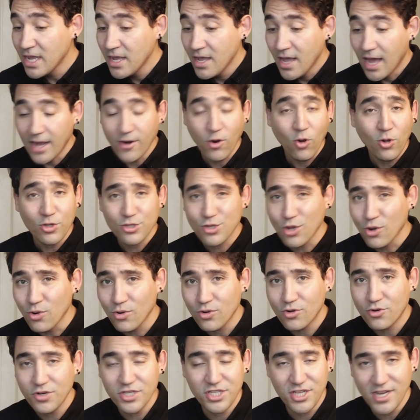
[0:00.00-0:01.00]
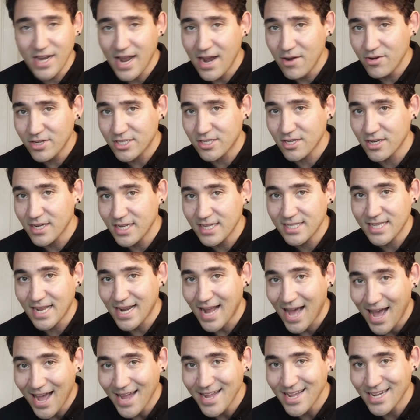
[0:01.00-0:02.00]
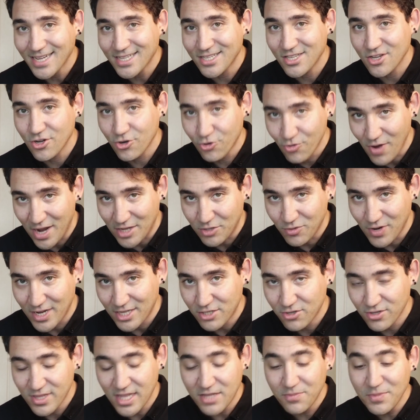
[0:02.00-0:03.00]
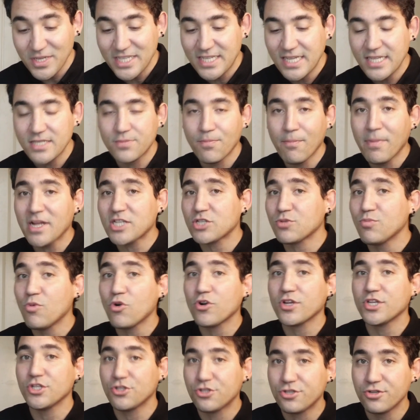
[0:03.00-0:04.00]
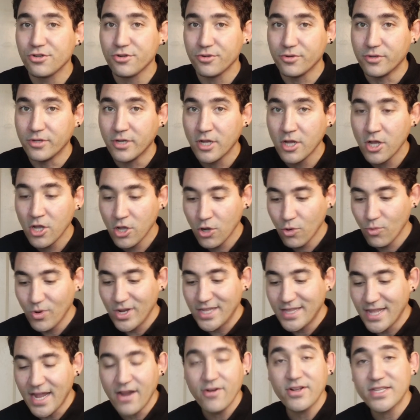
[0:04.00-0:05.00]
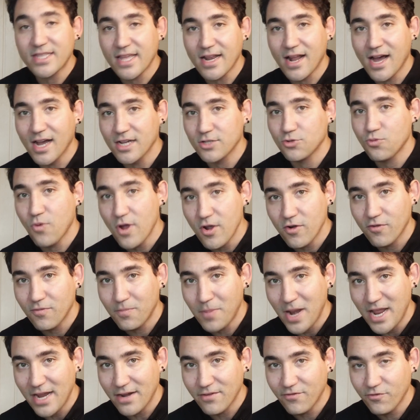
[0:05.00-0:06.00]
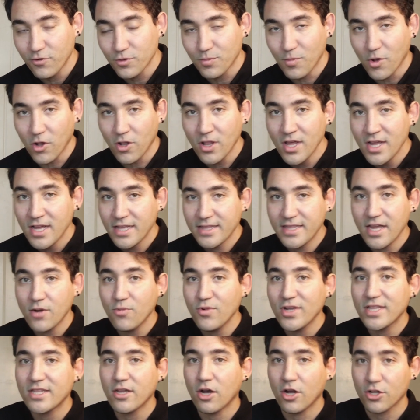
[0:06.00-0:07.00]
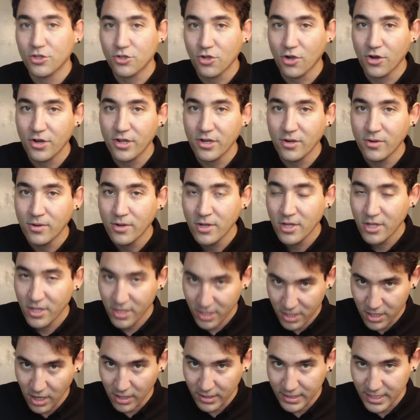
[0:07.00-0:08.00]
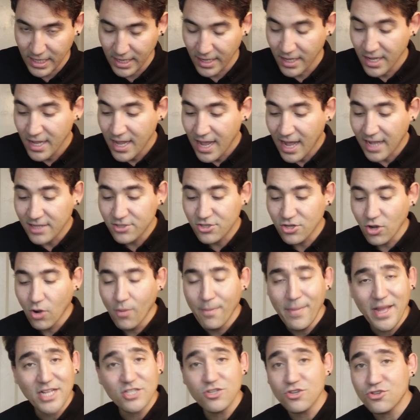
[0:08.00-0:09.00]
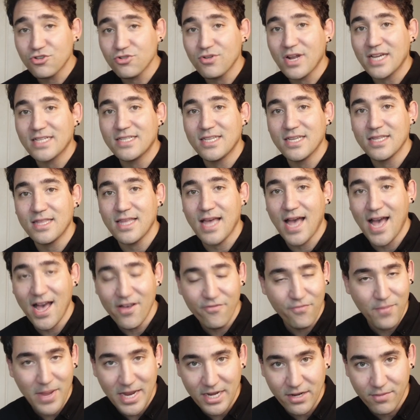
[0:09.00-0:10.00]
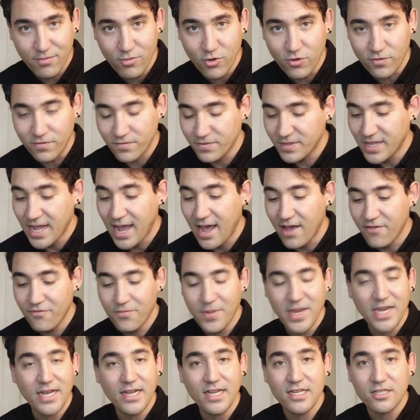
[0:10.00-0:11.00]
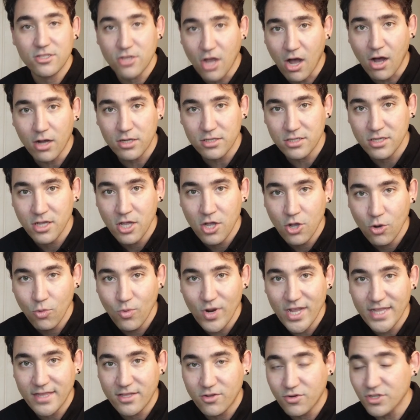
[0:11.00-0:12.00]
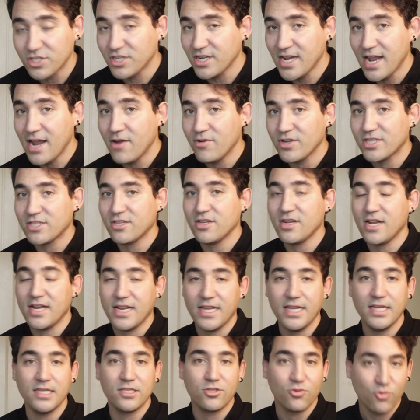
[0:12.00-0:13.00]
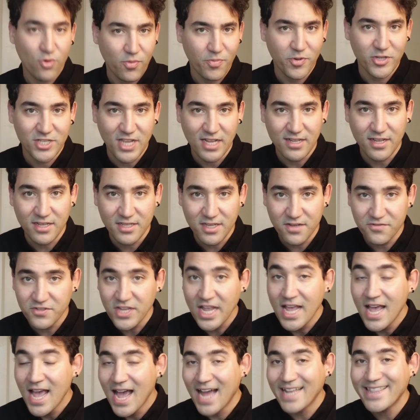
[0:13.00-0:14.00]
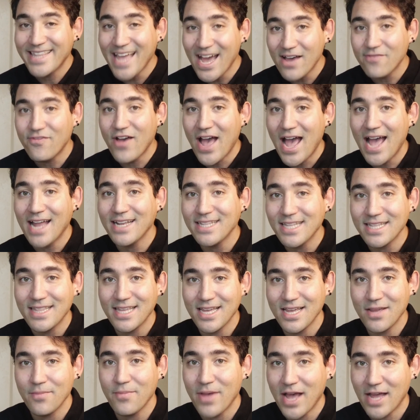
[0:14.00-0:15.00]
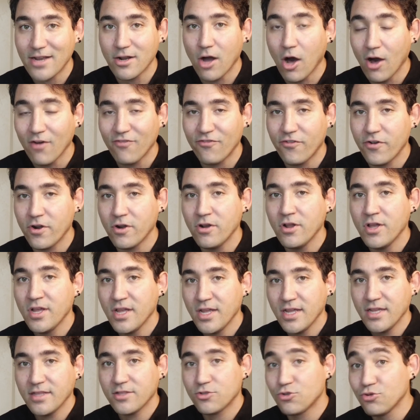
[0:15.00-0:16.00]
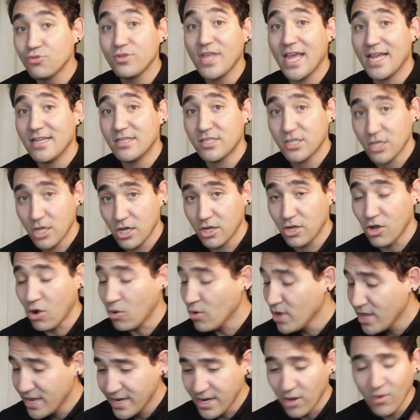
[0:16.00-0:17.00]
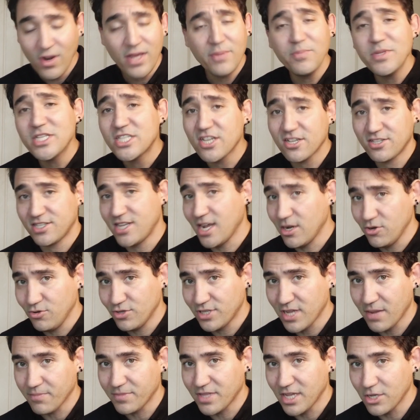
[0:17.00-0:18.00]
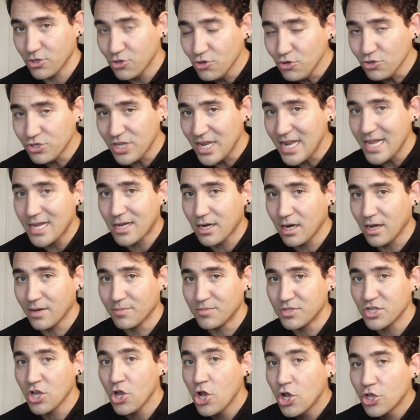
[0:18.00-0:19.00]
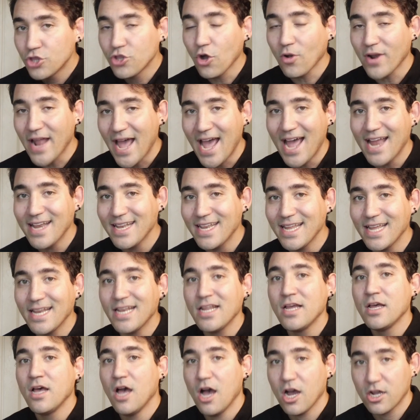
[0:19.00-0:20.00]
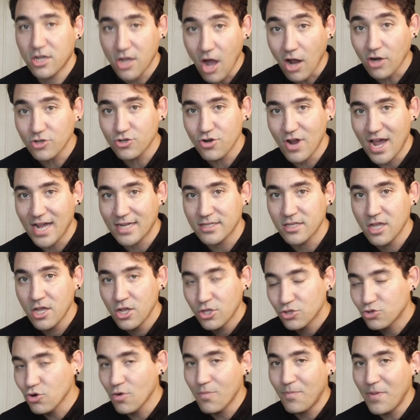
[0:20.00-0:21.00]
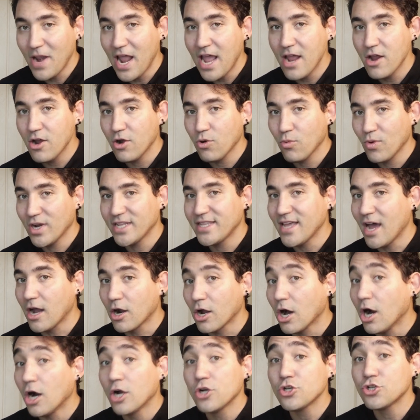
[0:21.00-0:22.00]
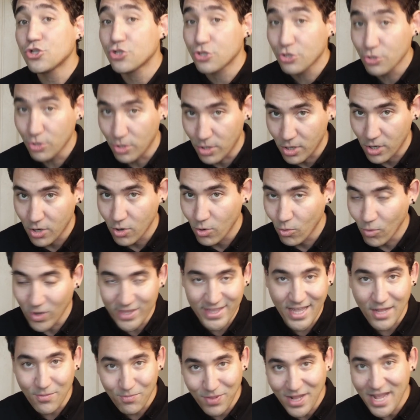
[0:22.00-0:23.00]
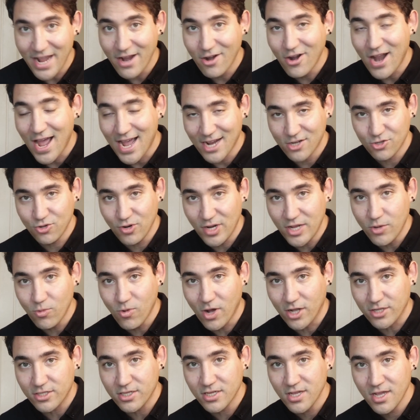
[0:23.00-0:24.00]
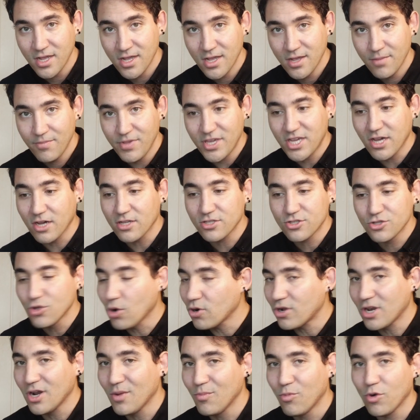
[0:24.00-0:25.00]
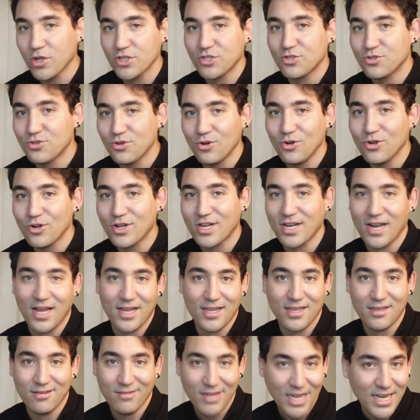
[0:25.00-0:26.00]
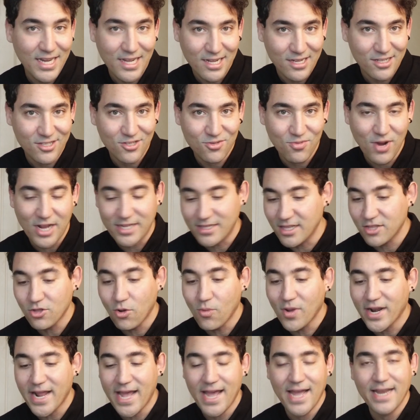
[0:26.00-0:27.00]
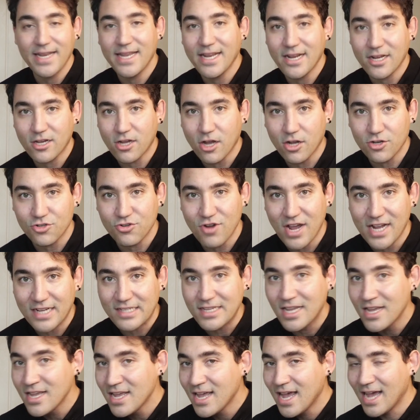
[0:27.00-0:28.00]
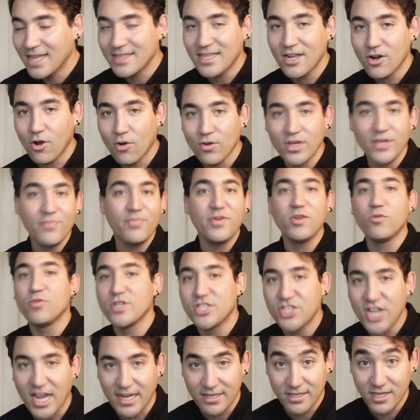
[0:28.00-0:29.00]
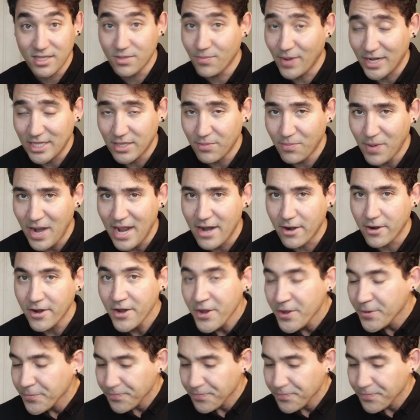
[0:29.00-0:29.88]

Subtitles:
And also, Christian Eriksen is an Ajax graduate, so that means he's much more in tune with Erik Ten Hag's way of playing football than with Antonio Conte. And so Manchester United have made a move. They have been in talks with Christian Eriksen and his representatives, and they have handed him an offer 2 days ago. Now, let me just tell you something. Usually clubs don't hand in a contract to a player when they are unsure what that player actually wants, because no club wants to look like idiots, right? They don't want to hand in a contract and then only be rejected by the player.